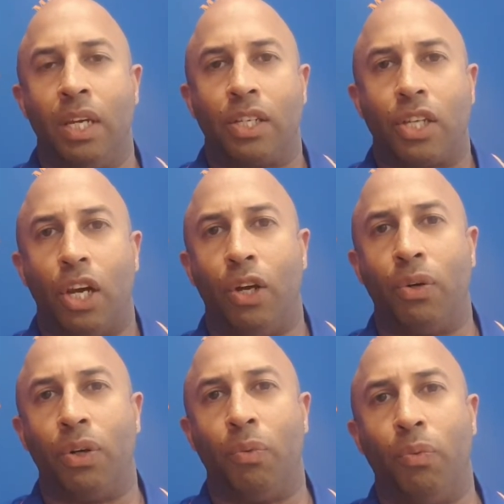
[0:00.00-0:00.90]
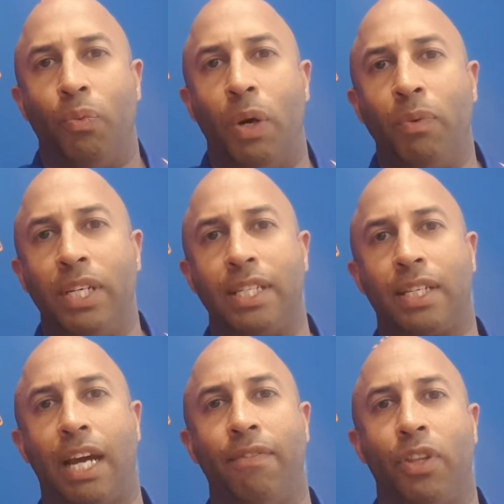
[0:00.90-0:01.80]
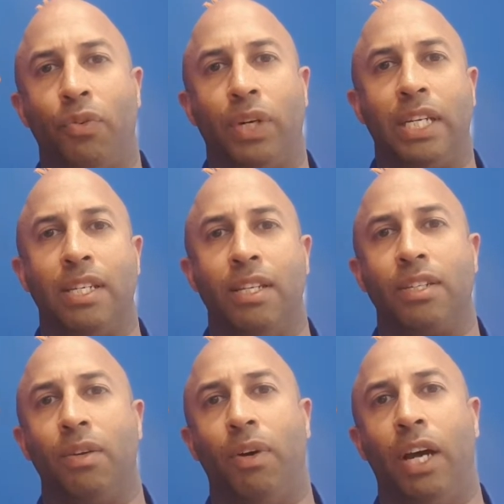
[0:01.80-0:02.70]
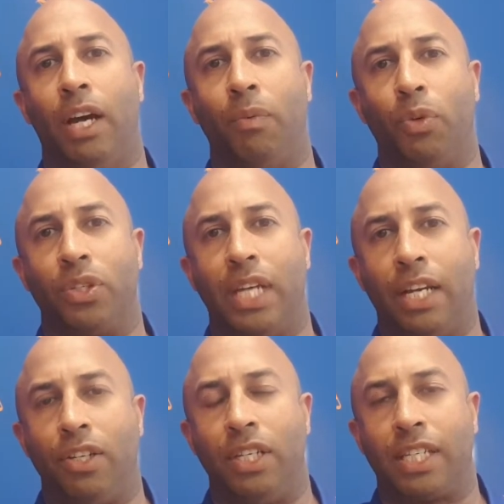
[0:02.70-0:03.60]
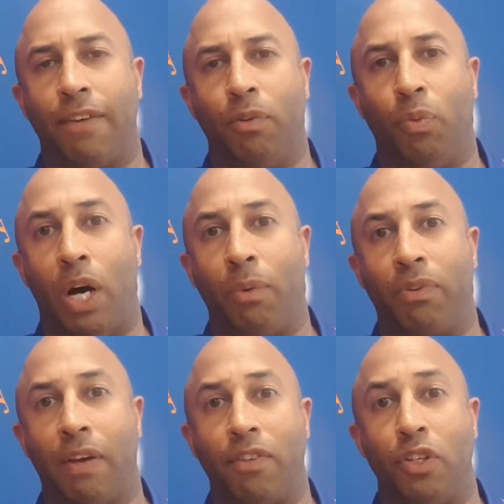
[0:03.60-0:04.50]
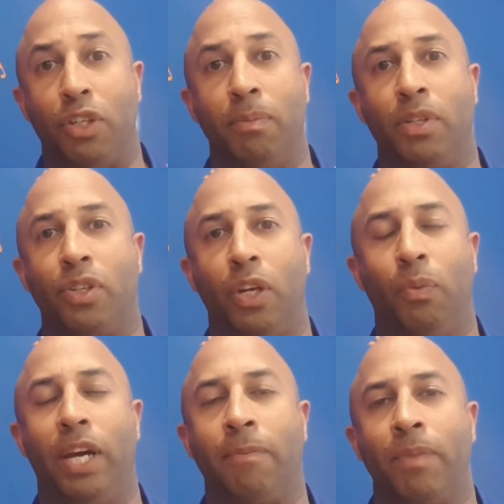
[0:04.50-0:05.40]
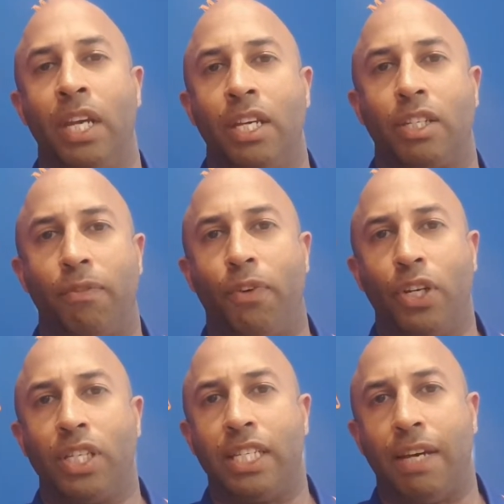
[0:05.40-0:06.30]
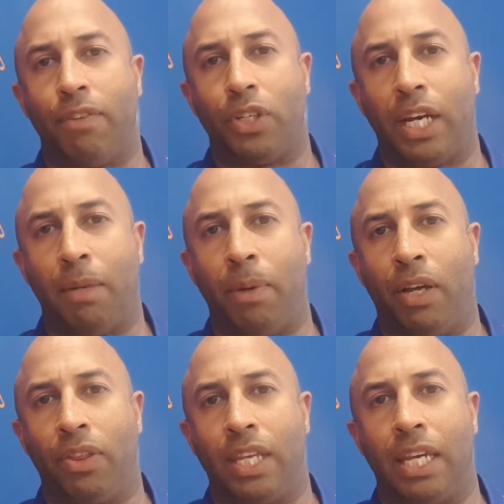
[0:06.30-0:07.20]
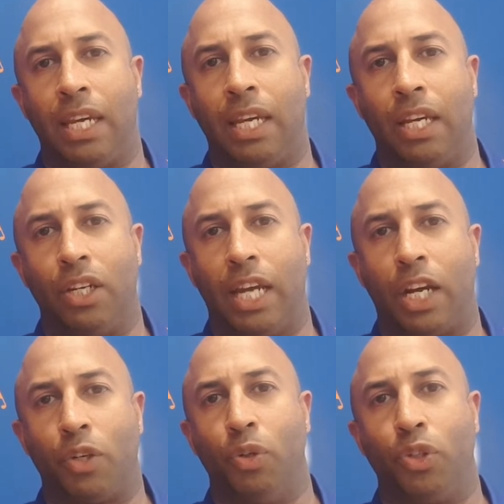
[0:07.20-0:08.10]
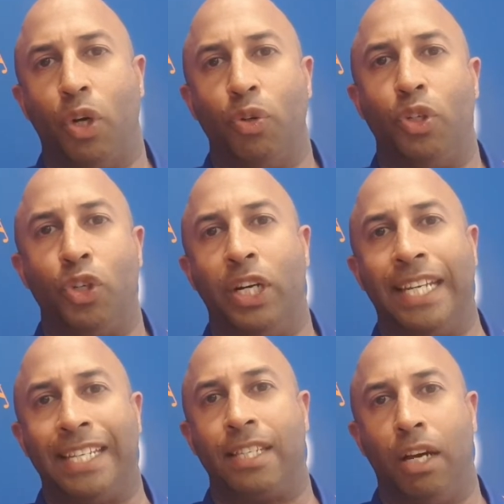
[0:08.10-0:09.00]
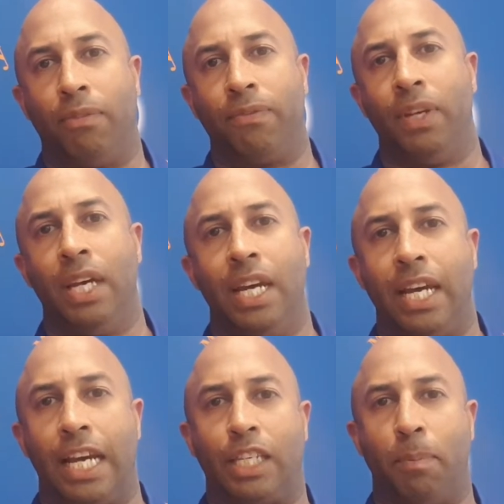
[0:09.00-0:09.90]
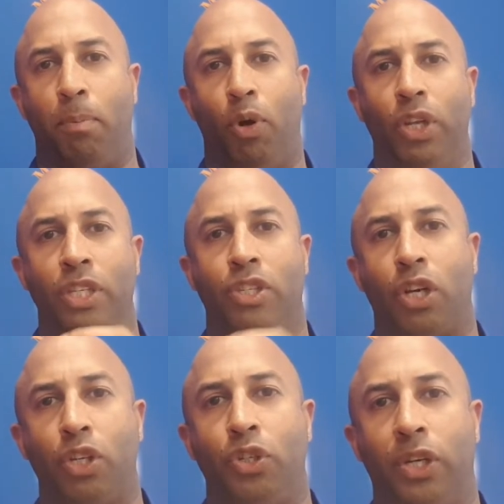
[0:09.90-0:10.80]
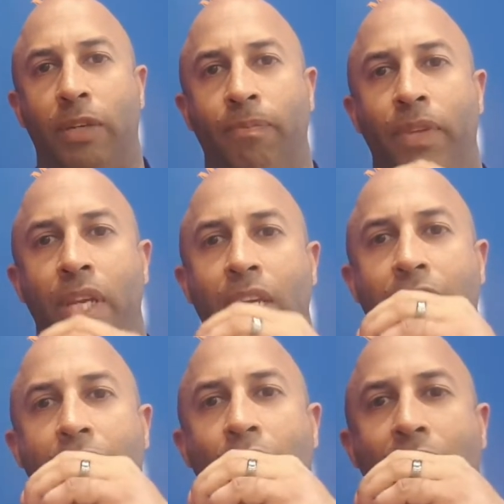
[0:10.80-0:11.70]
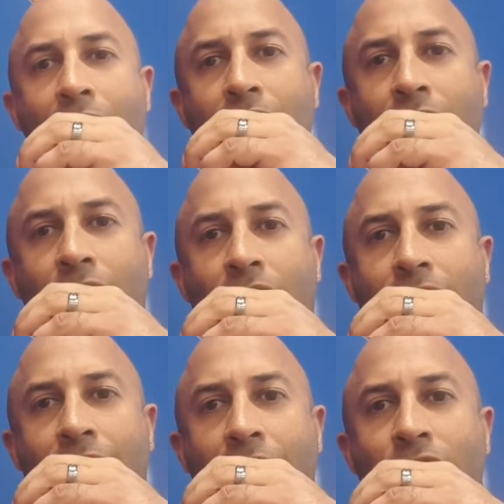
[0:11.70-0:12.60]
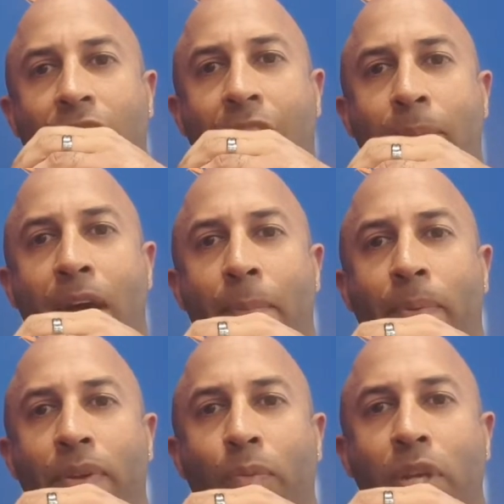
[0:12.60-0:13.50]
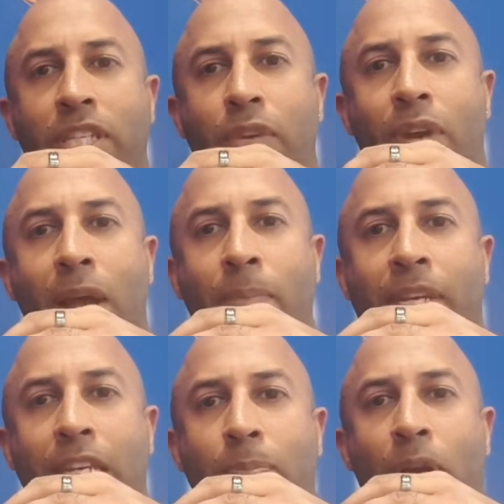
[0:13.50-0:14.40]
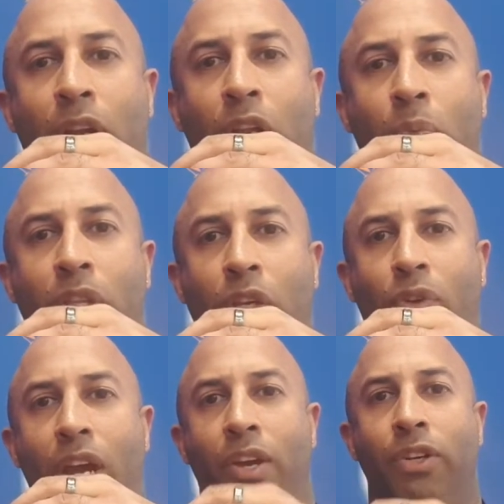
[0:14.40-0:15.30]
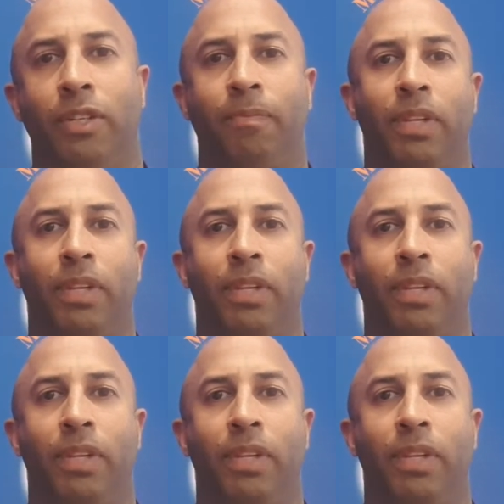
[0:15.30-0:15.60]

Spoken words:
So when we discover the reasons, we'll start to discover why we have to do them in a certain way. So first, let's have a chat about the actual shoulder joint itself. It's a ball and socket joint. Now, as it starts to come up, once your arm gets parallel with the ground,